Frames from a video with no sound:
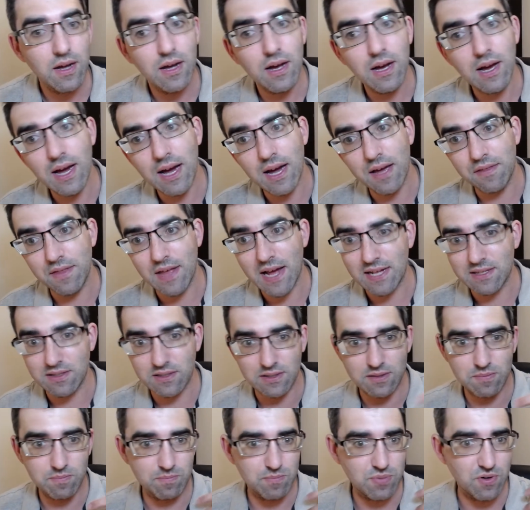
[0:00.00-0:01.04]
and
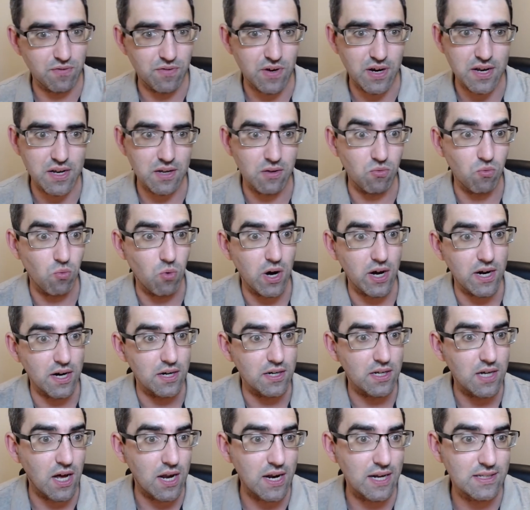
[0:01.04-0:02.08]
that's providing wired
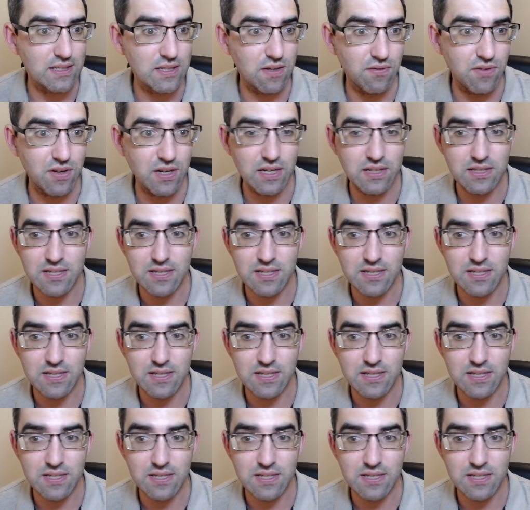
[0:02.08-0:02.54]
connectivity